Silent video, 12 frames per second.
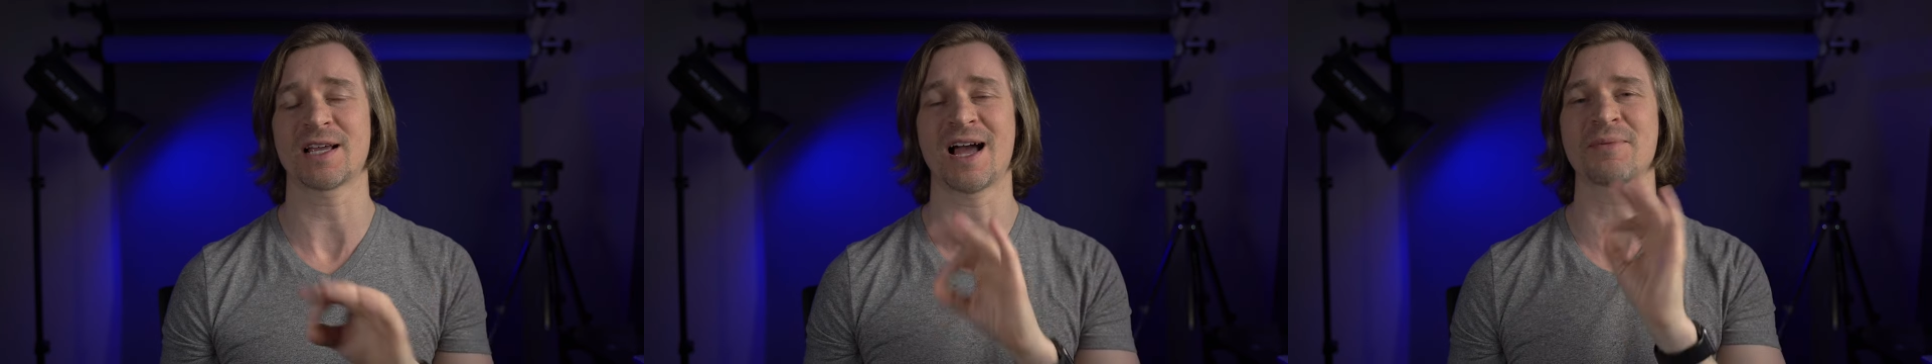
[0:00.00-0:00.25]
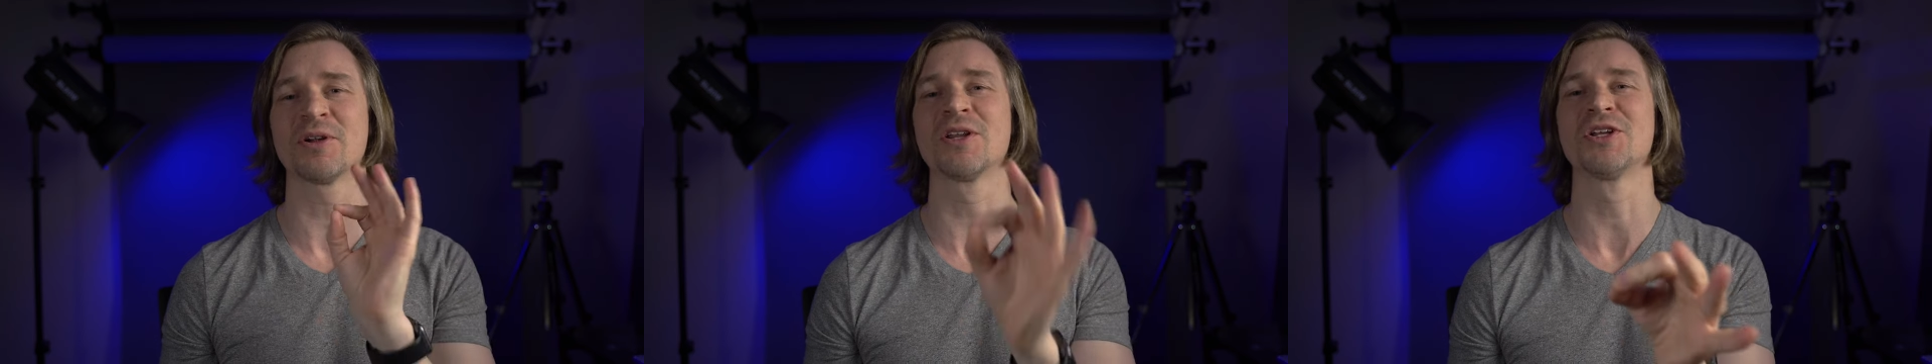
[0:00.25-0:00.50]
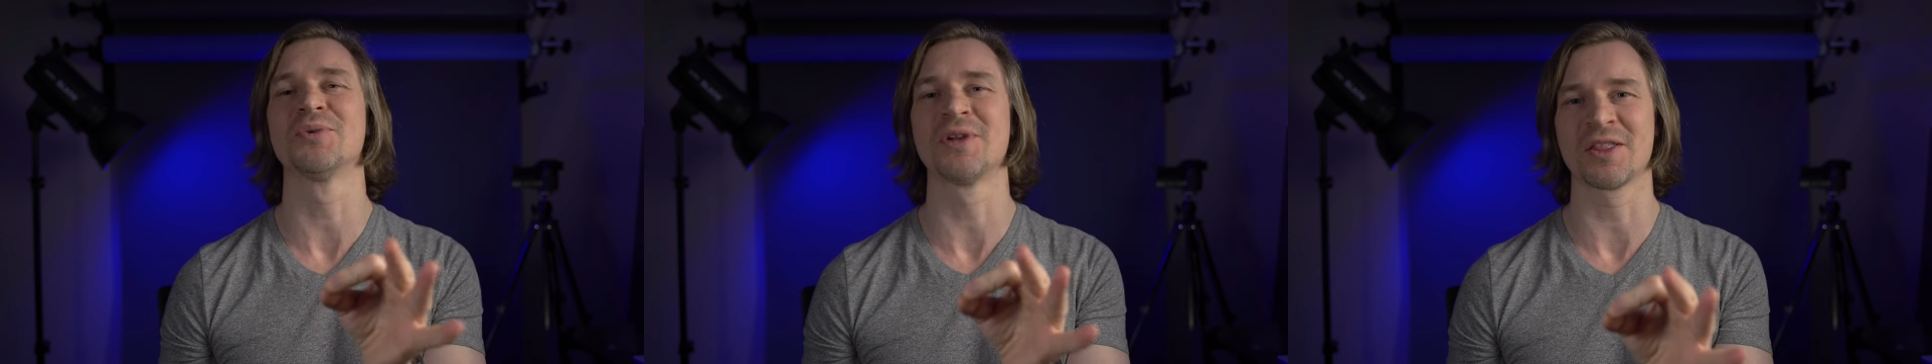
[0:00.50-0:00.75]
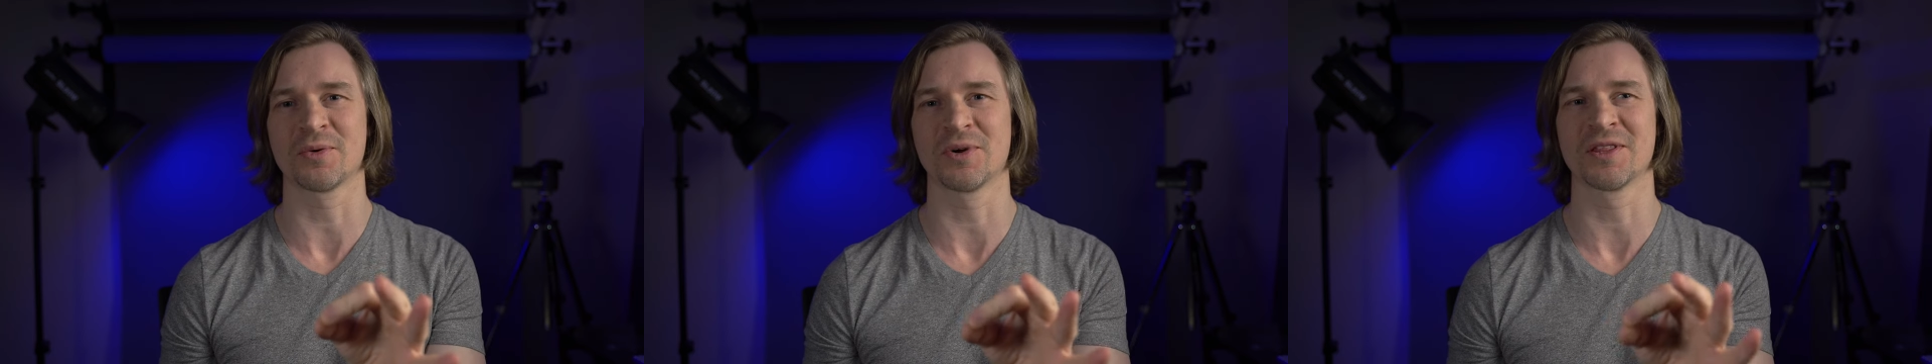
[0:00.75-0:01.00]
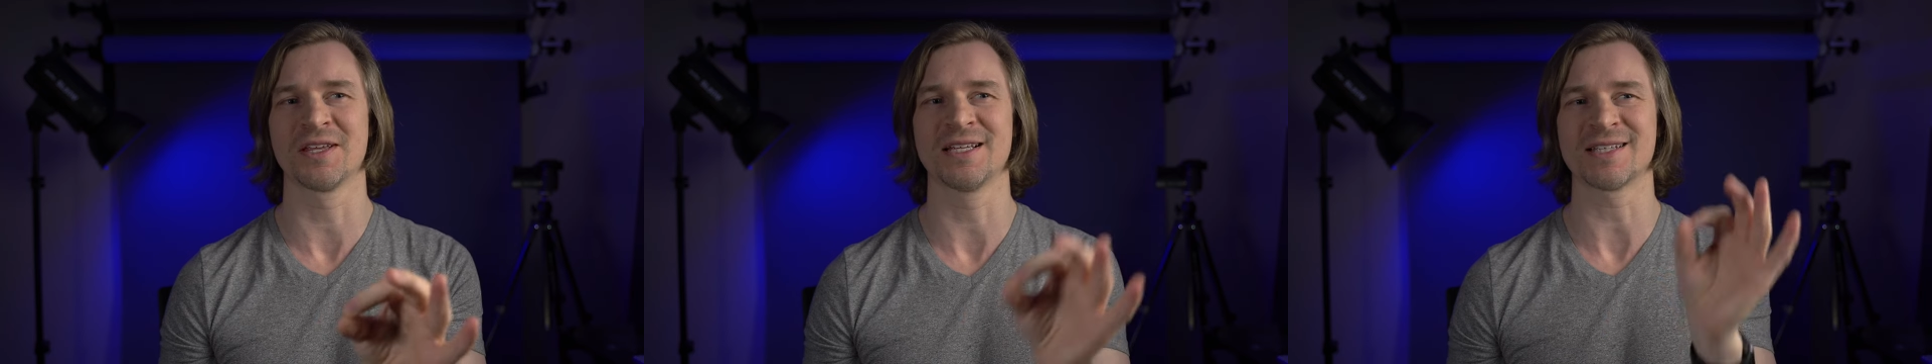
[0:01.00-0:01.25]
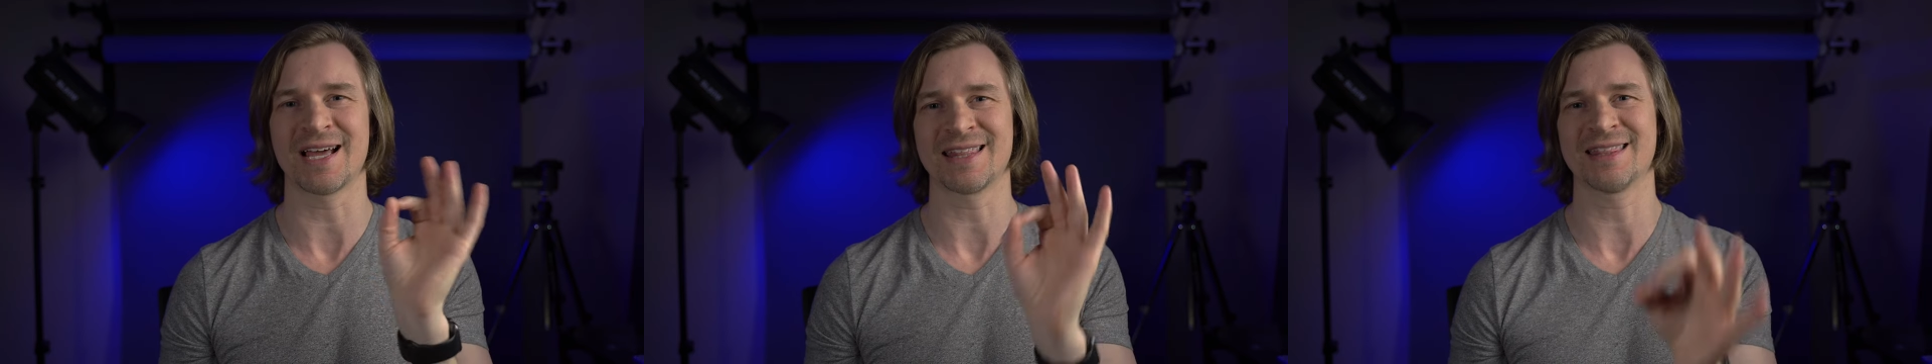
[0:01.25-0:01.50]
I'm gonna do another one of these,
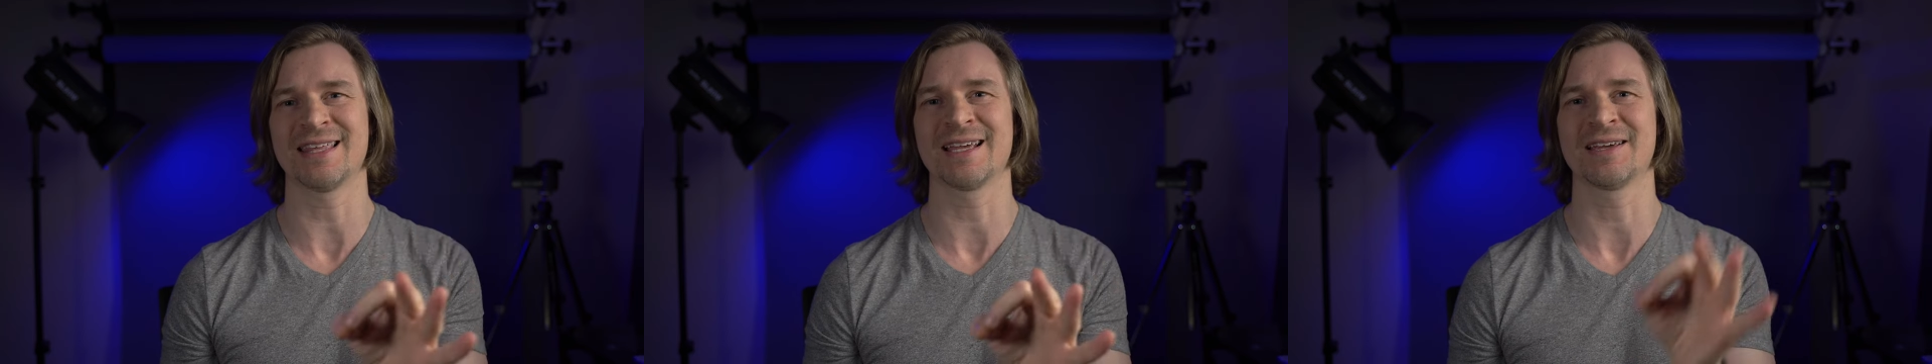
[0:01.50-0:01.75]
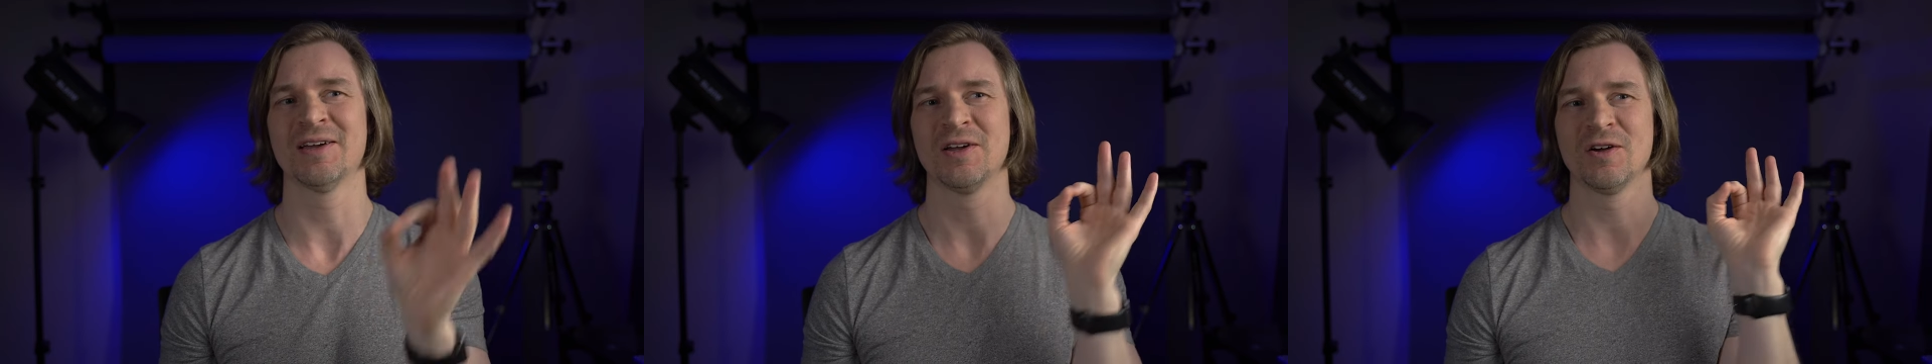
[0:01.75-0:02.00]
I think,